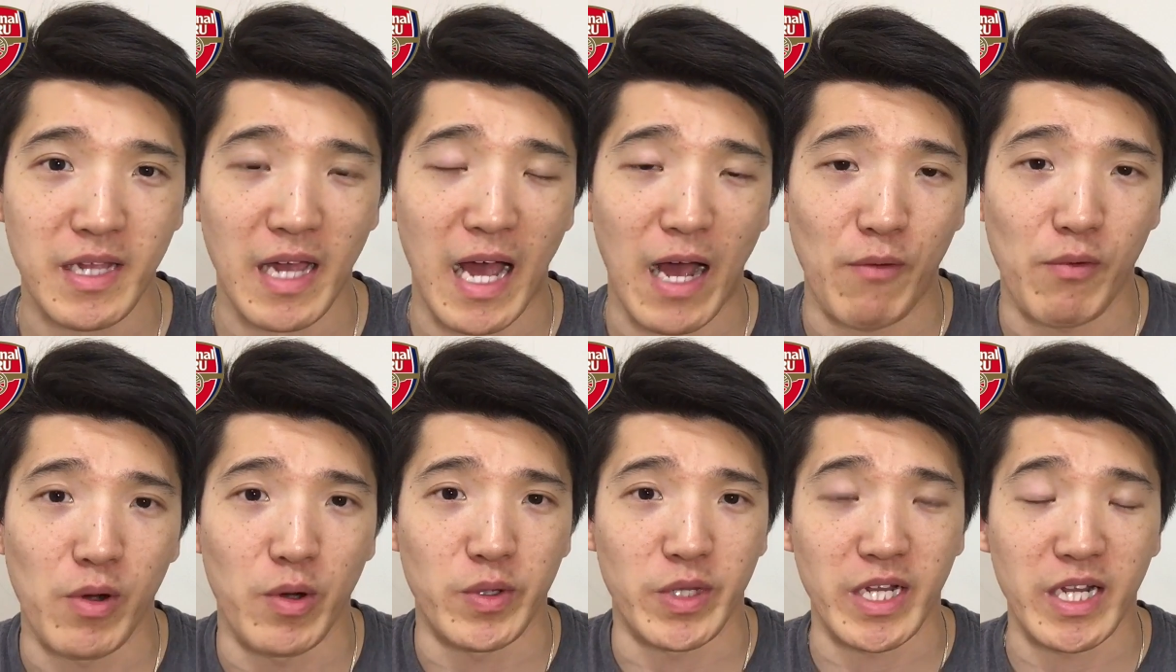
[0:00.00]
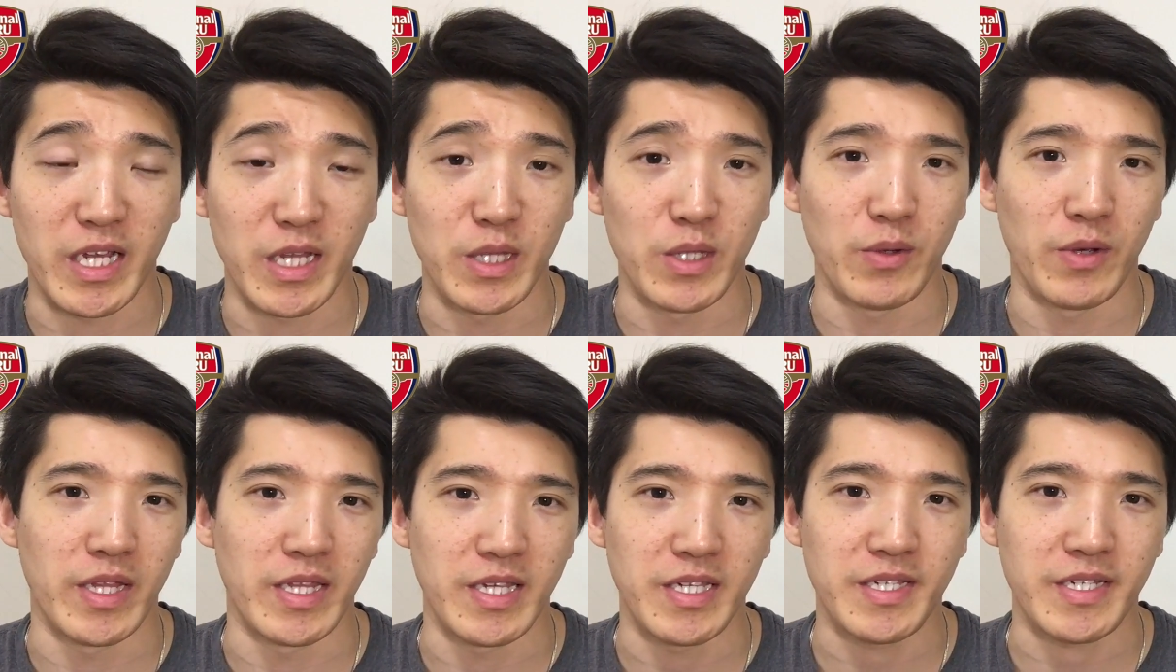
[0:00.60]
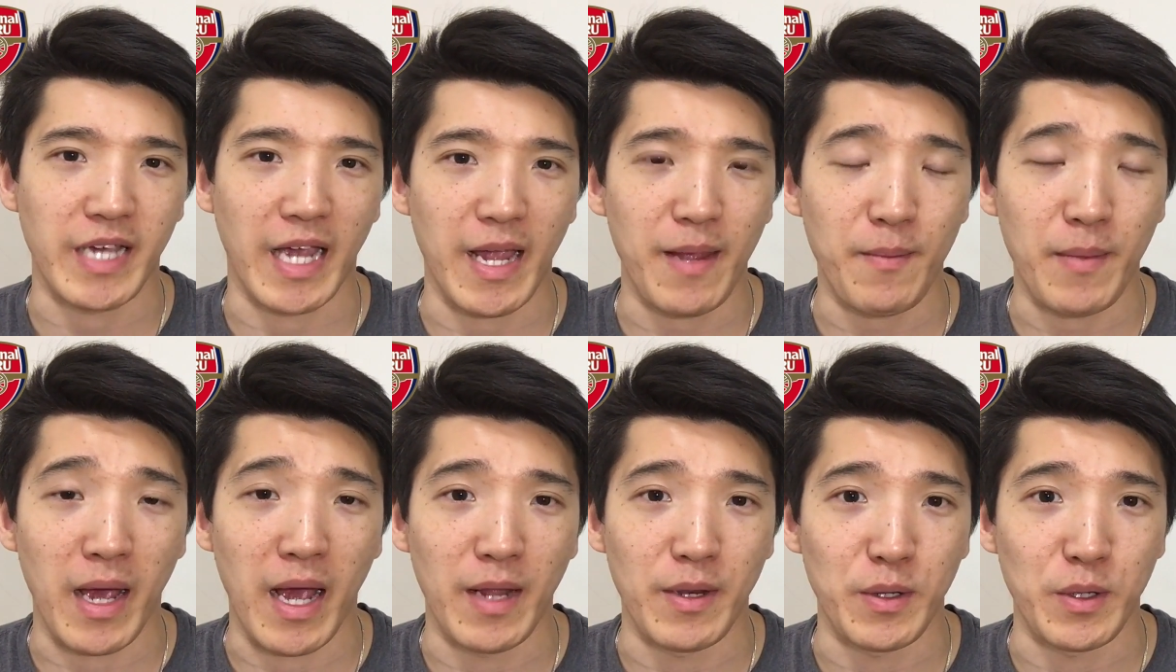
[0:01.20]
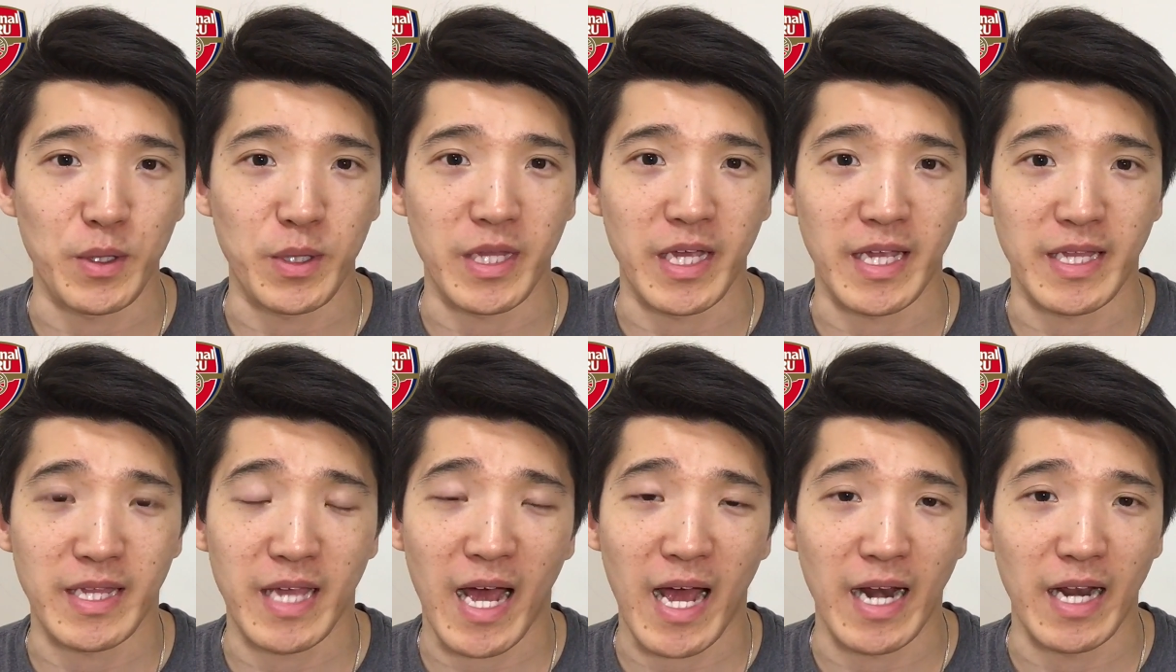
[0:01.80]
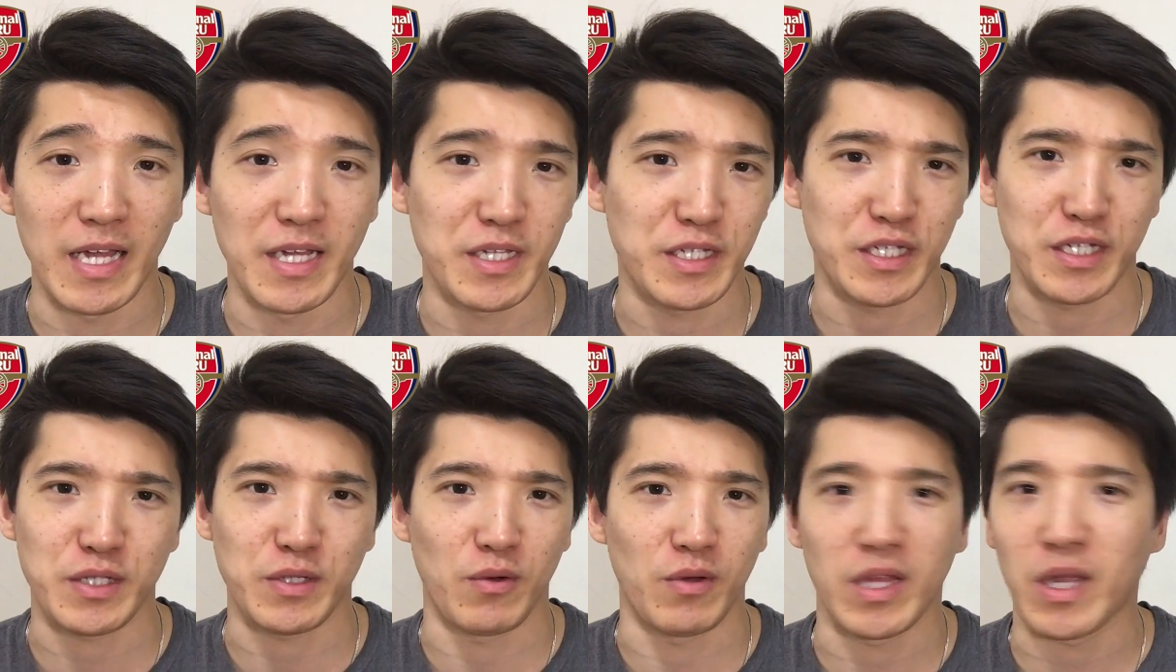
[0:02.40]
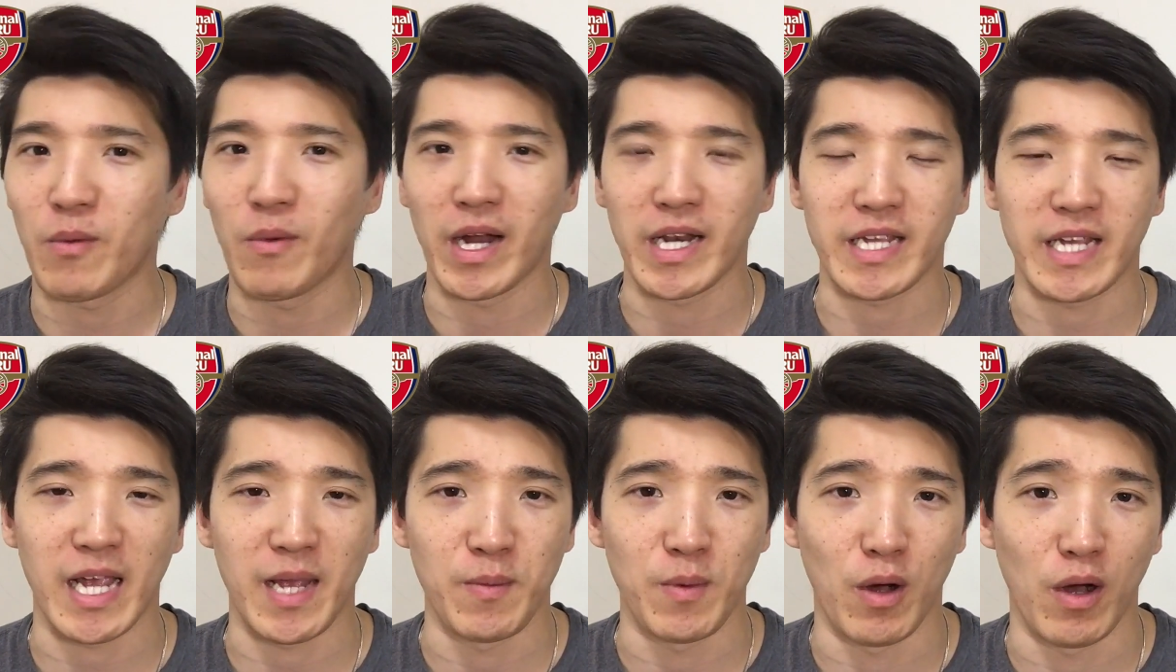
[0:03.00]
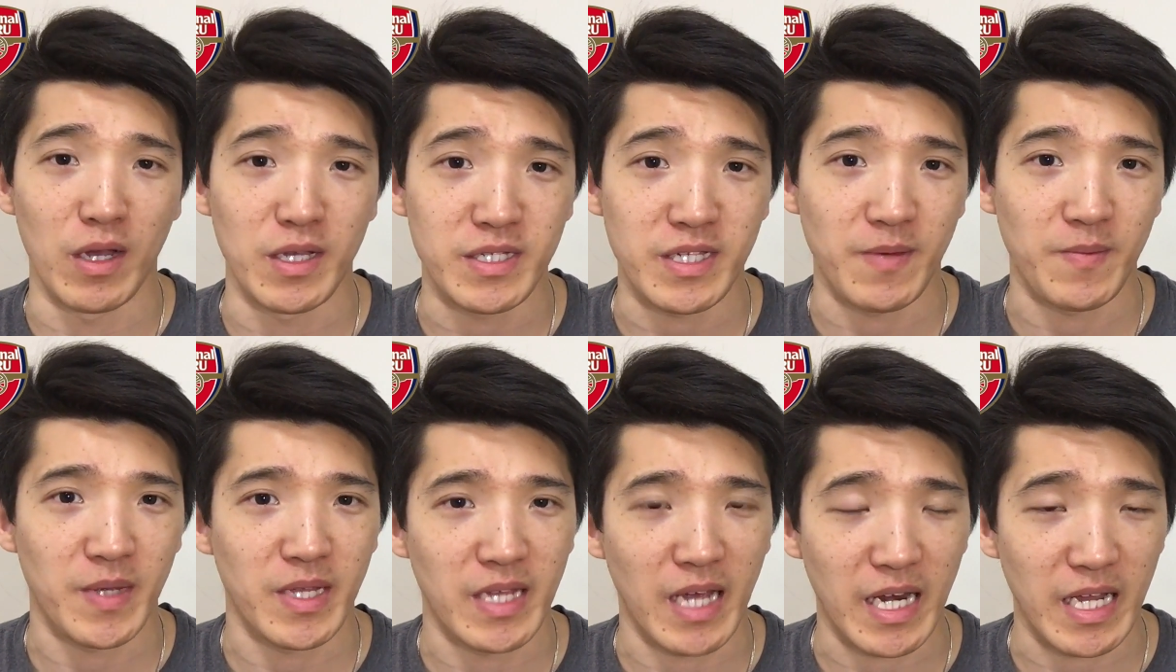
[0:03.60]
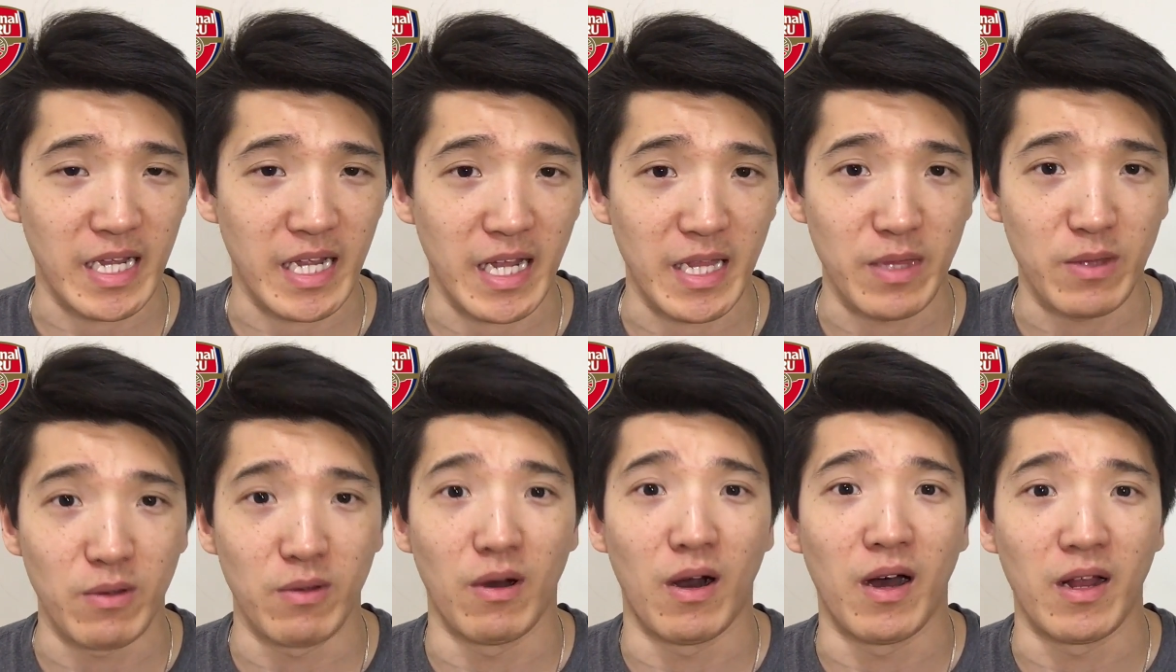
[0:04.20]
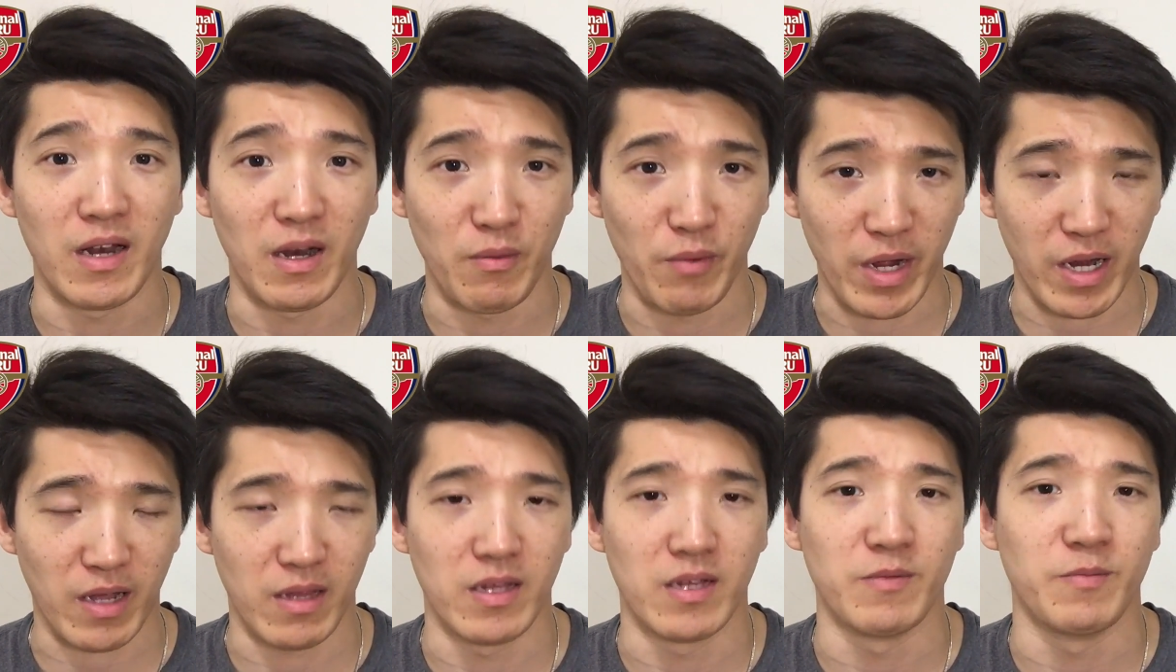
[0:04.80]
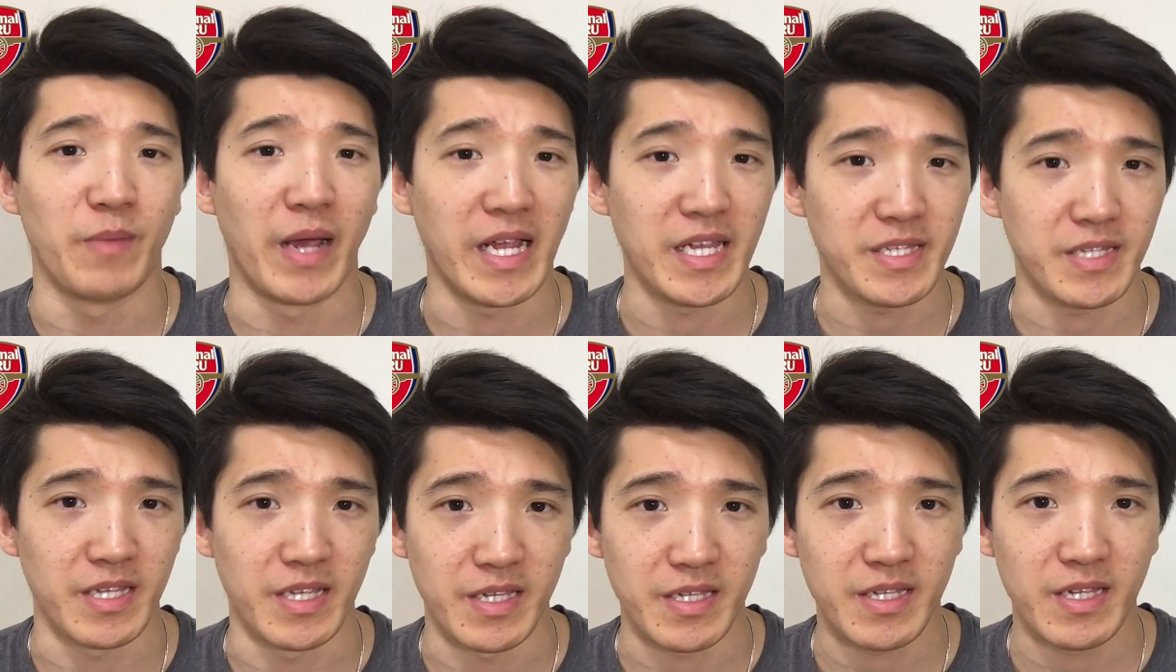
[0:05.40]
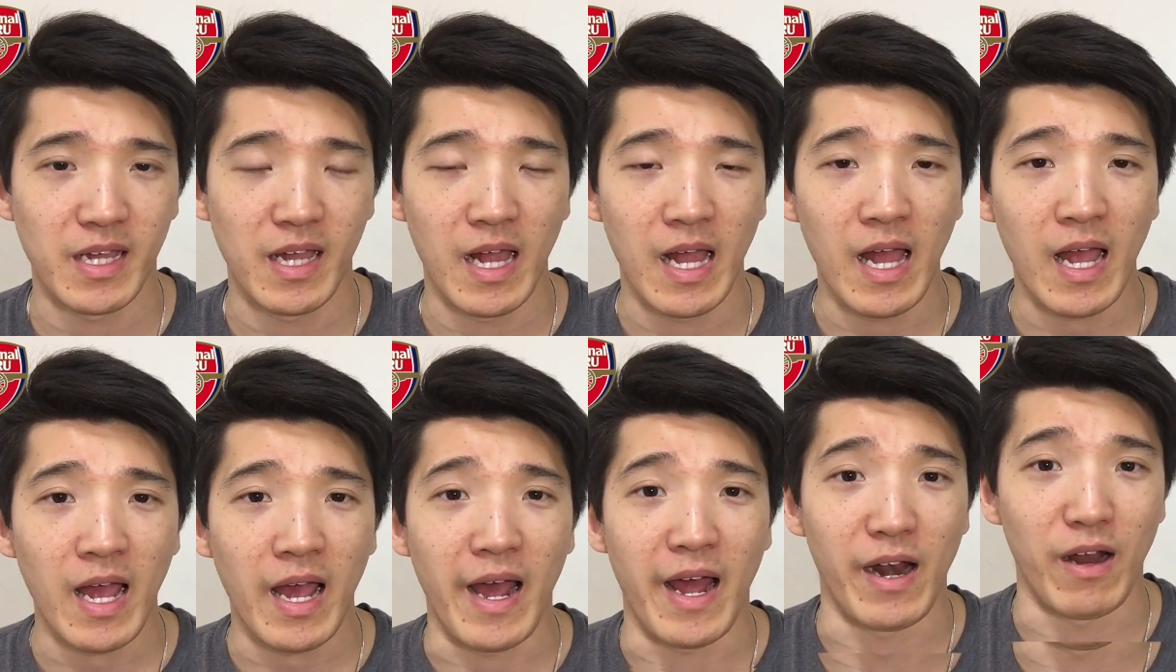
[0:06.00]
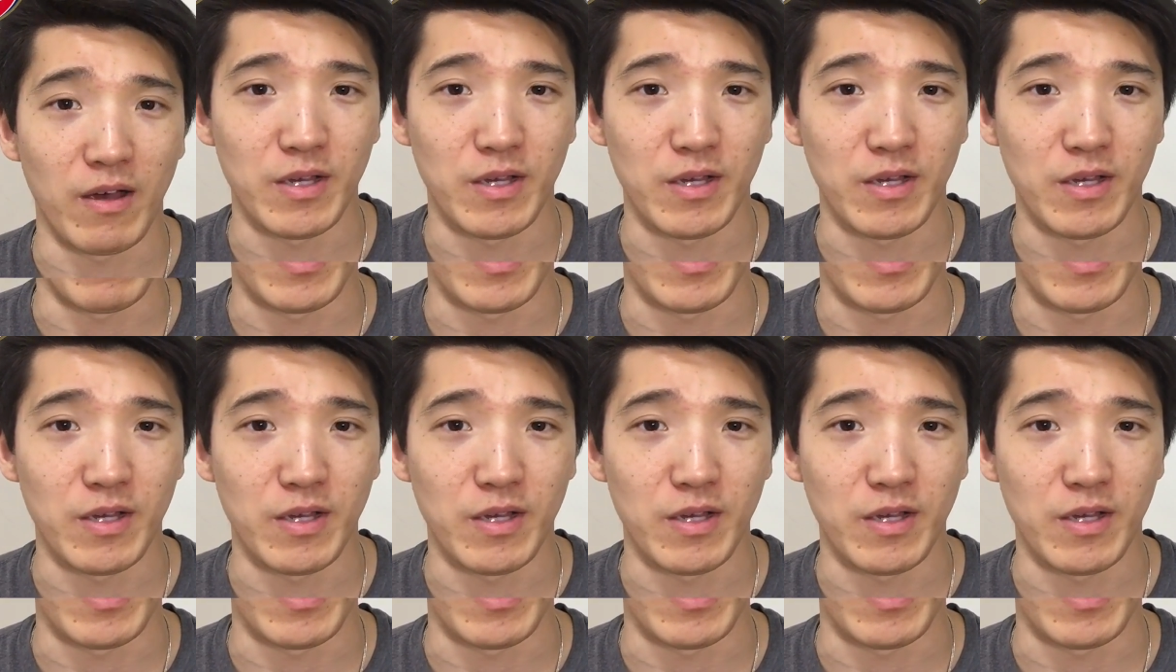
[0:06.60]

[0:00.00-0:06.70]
How well did he do in this game, and do you think that is just only one game or is something that he can do on a regular basis? And